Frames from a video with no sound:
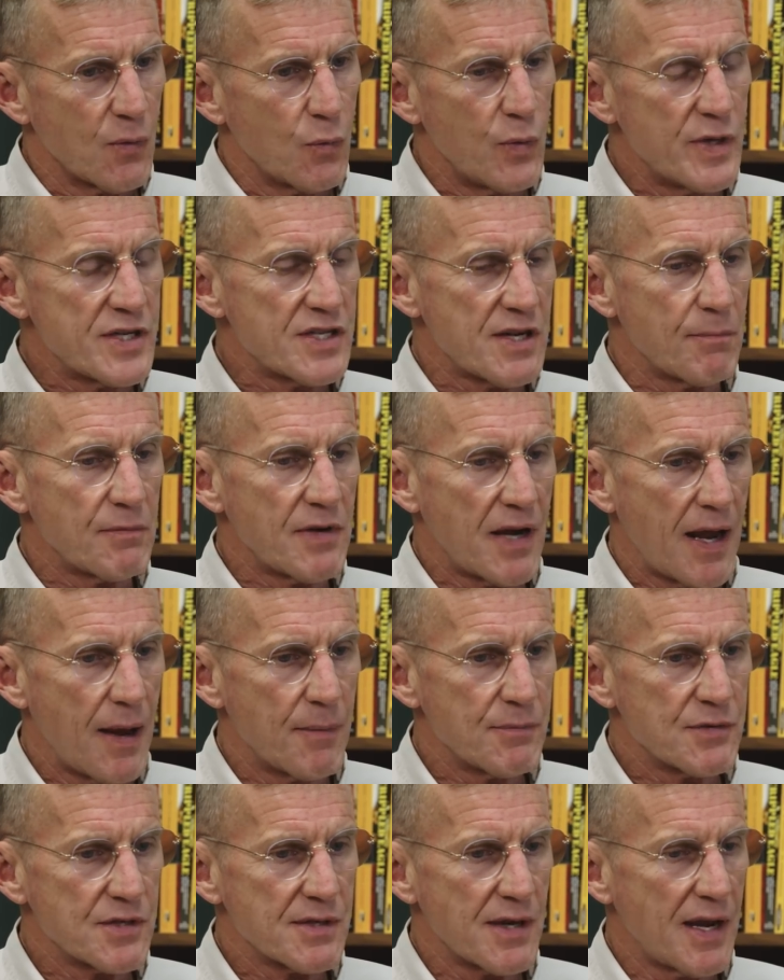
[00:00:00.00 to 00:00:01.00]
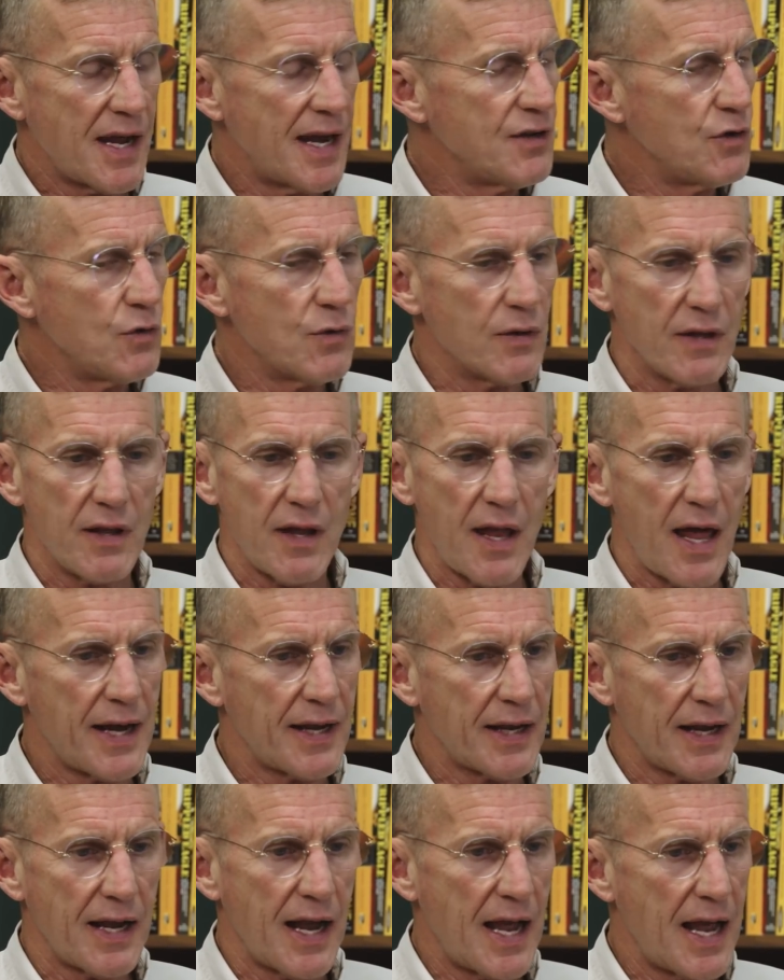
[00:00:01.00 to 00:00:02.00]
we sometimes, I knew a
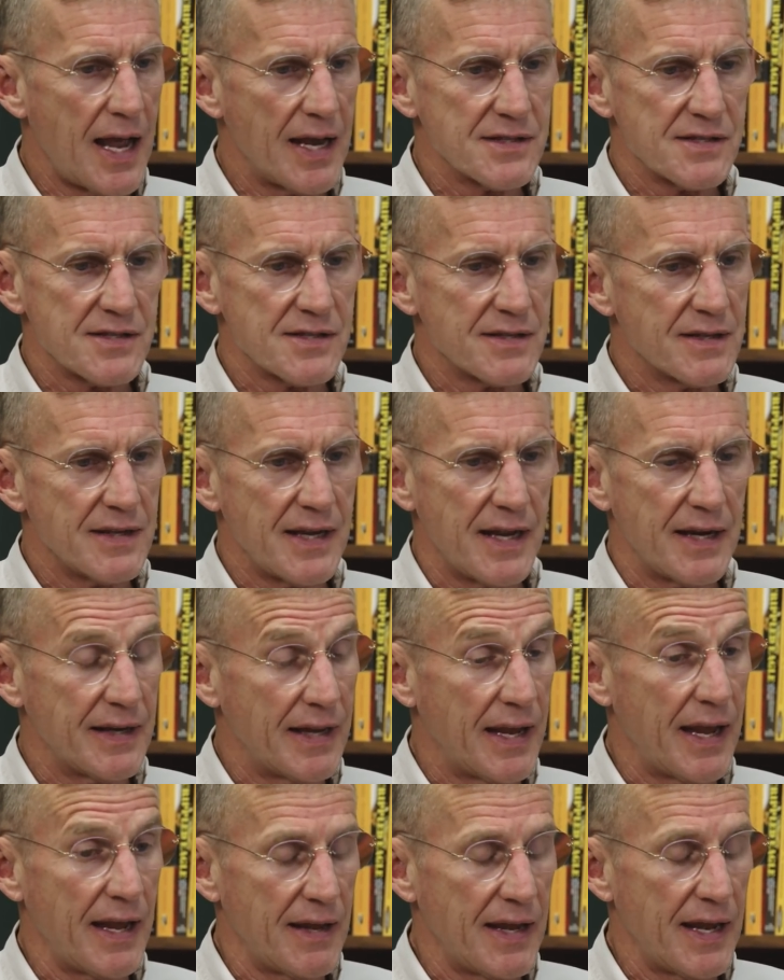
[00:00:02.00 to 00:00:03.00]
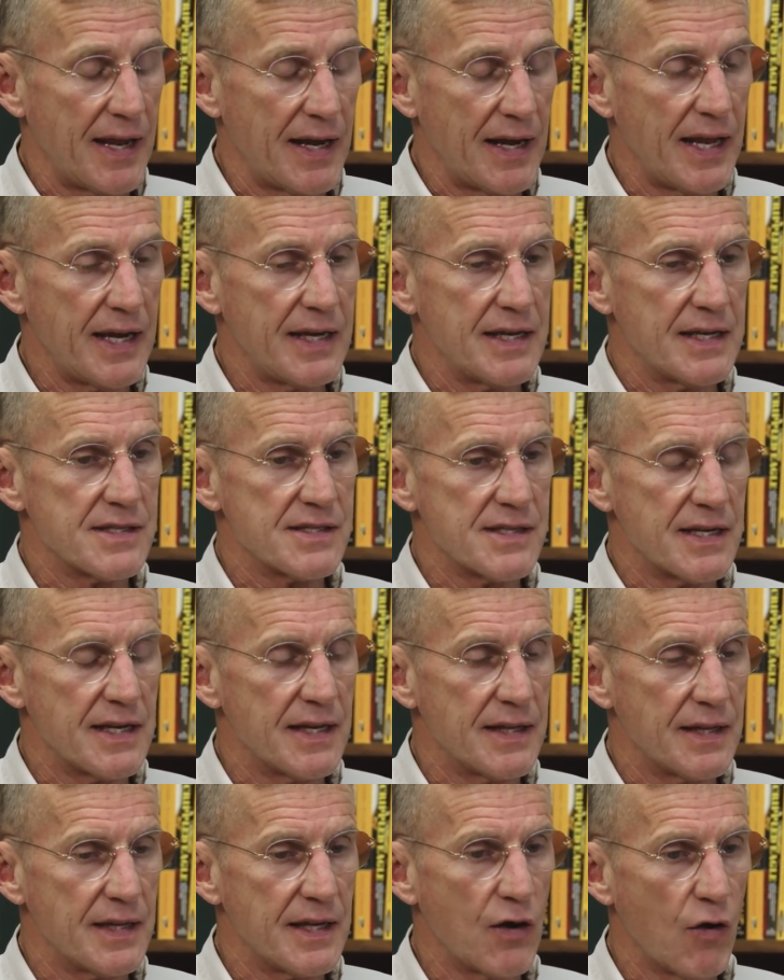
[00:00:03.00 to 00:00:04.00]
lot of guys and, get, and ladies
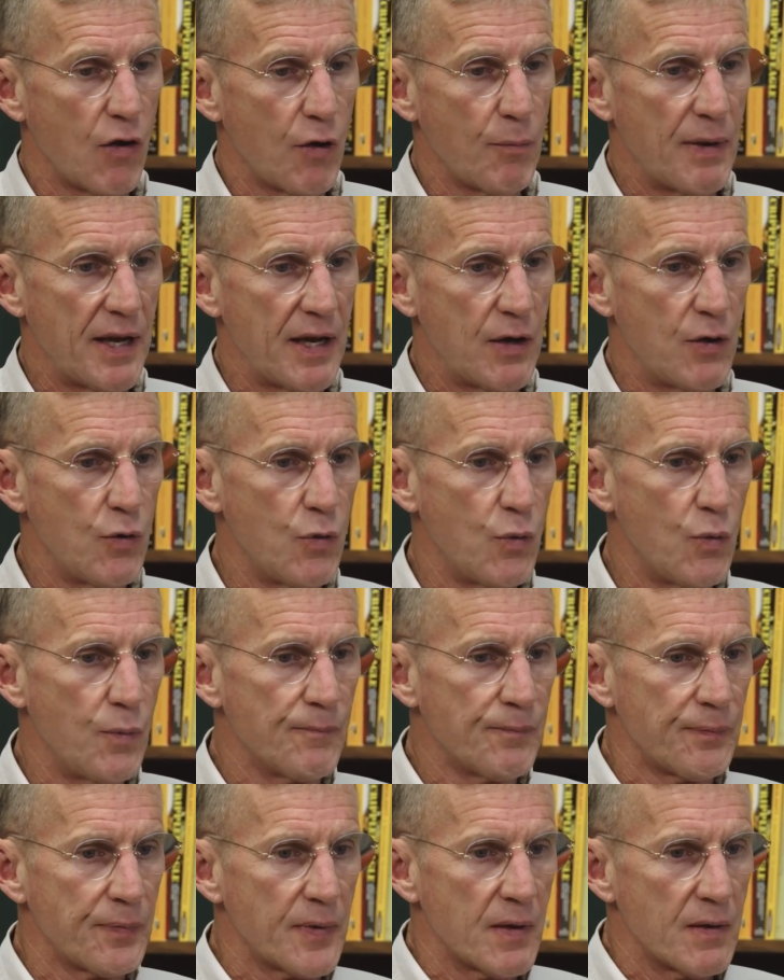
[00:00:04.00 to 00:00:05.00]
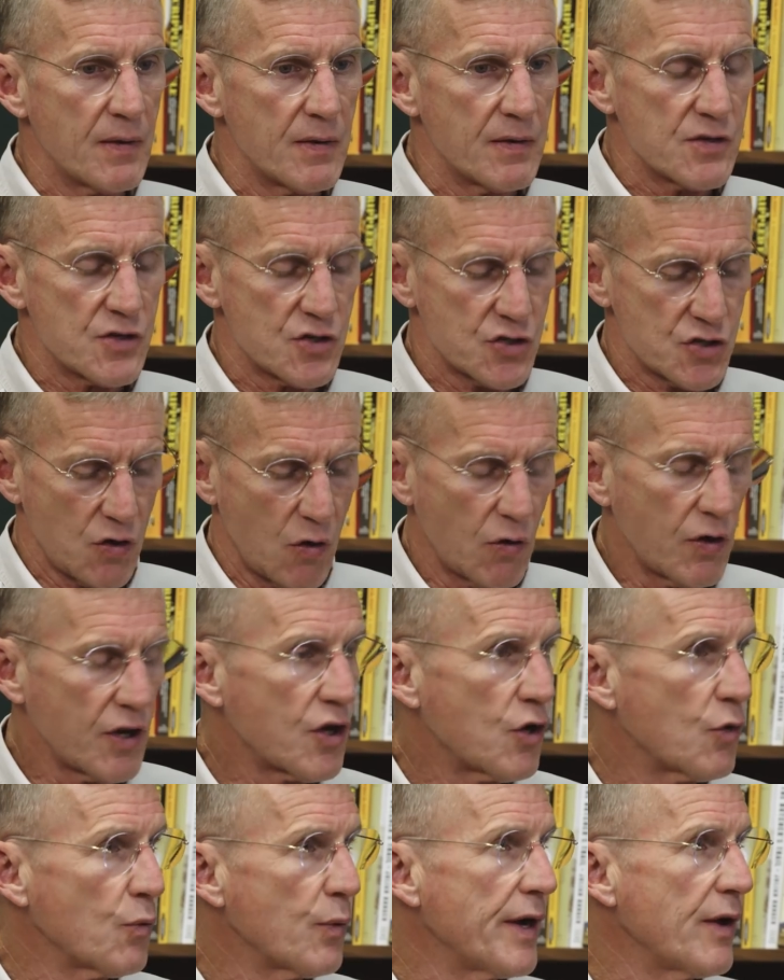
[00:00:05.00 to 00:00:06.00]
in the Army who start a
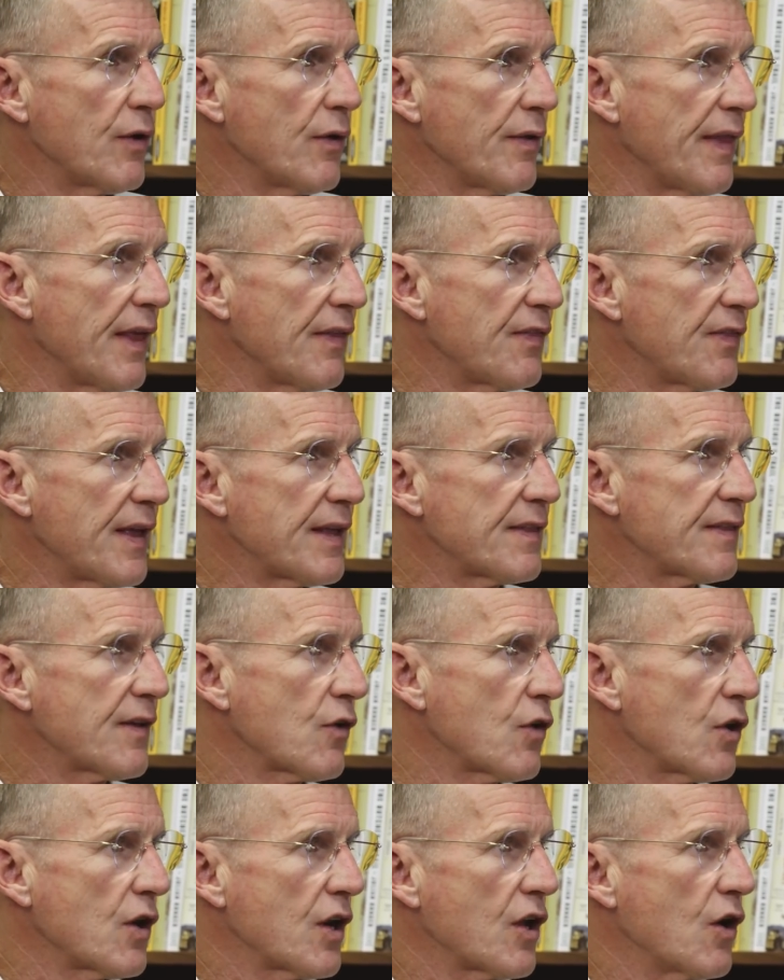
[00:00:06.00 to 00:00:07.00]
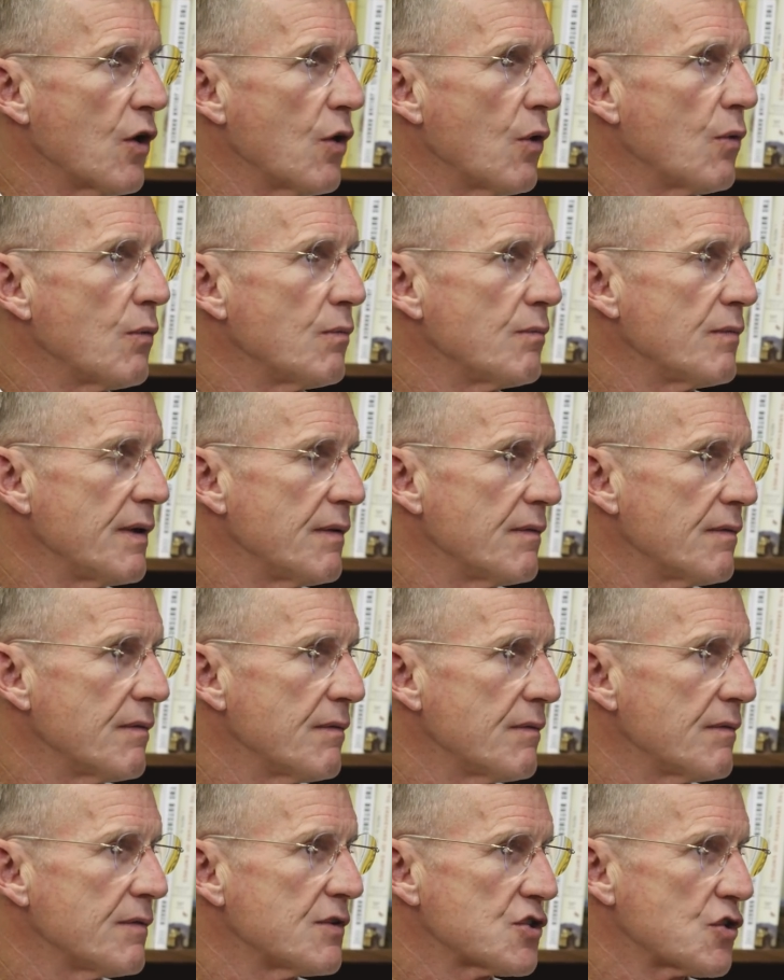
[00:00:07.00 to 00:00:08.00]
career and they think they're gonna go
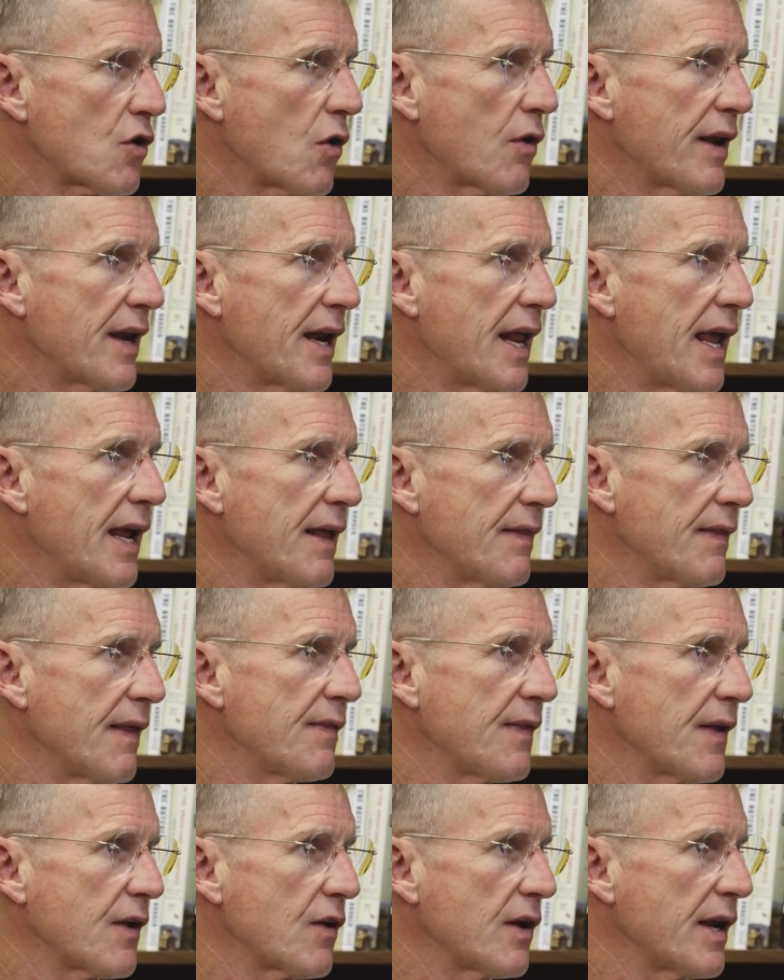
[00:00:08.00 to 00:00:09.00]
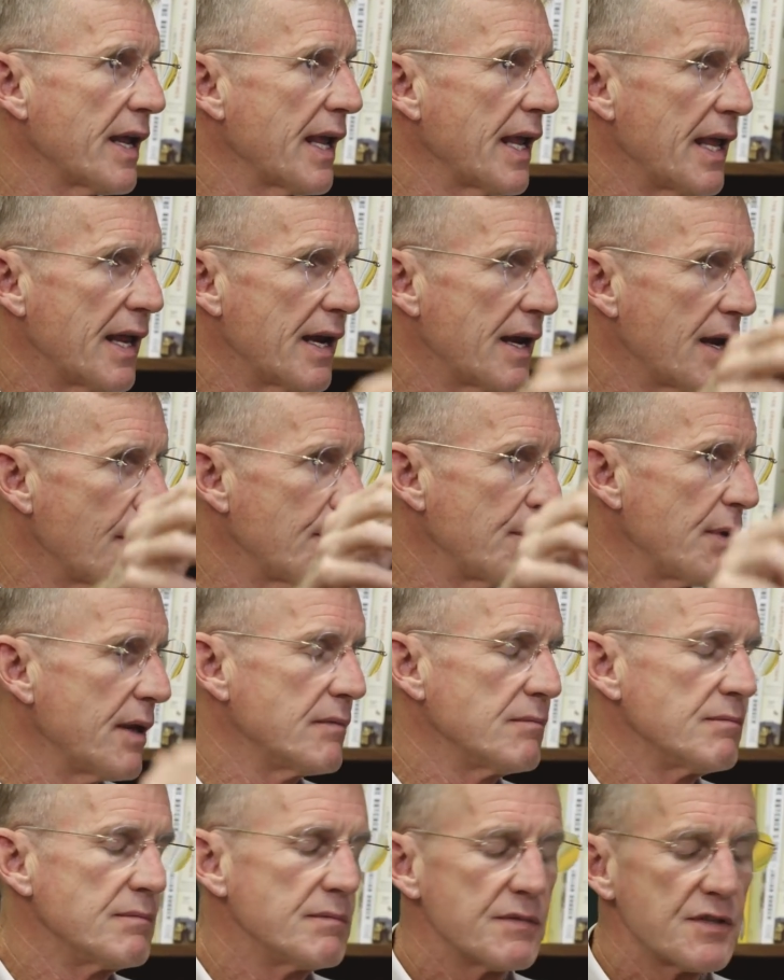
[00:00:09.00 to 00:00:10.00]
start at A and they think they're gonna end up
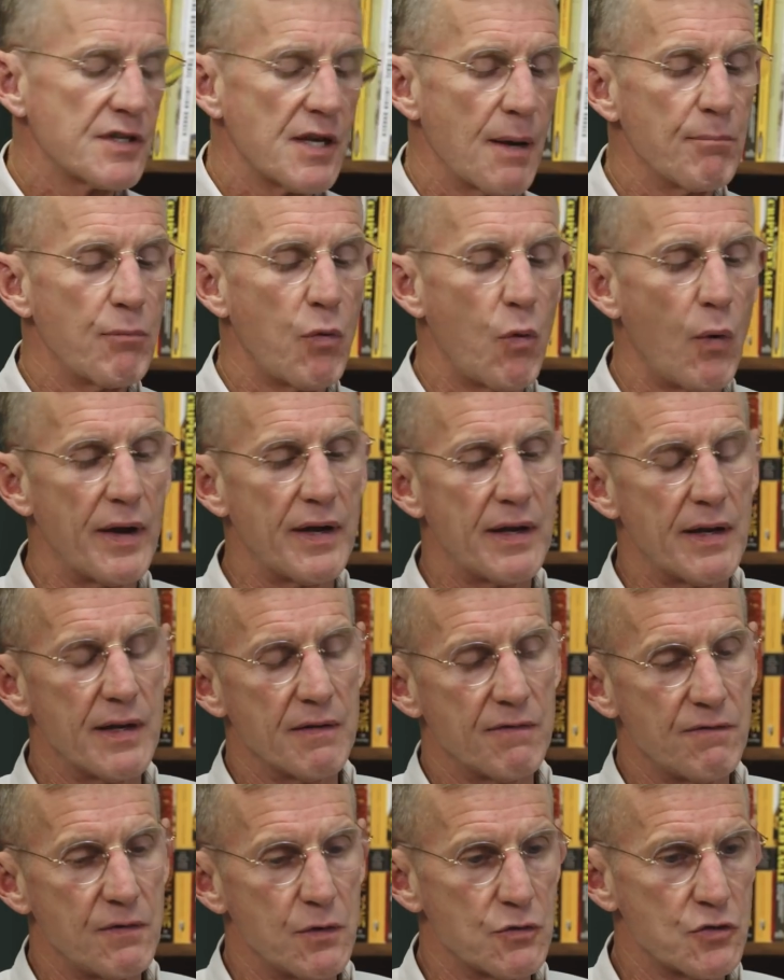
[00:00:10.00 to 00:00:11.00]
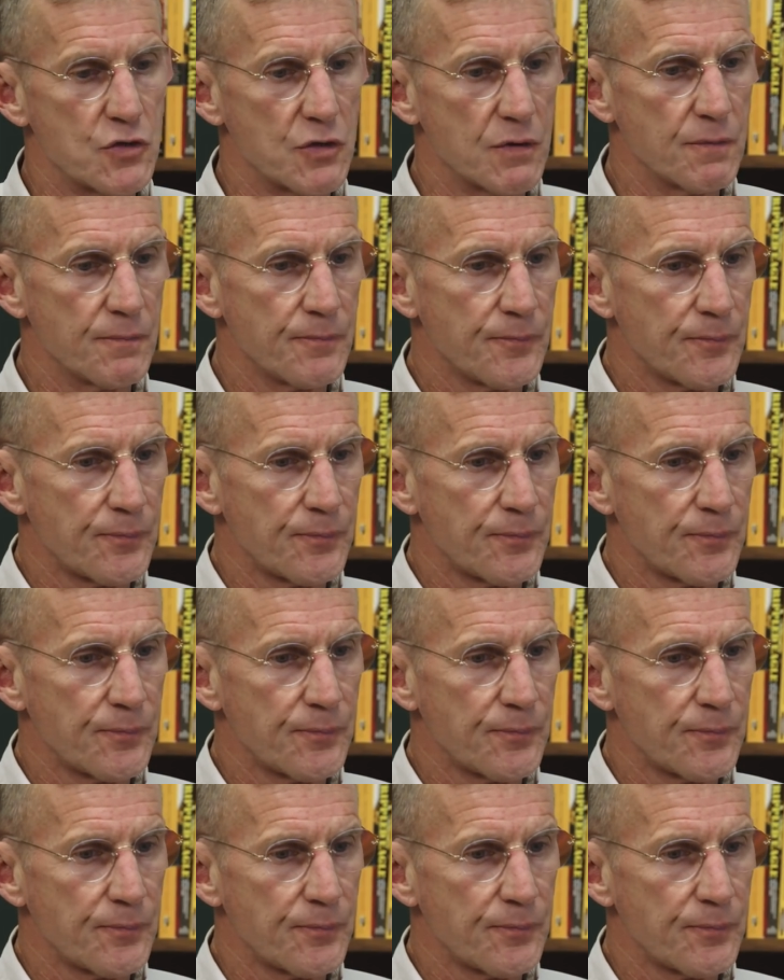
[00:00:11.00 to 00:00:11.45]
at some point in the future.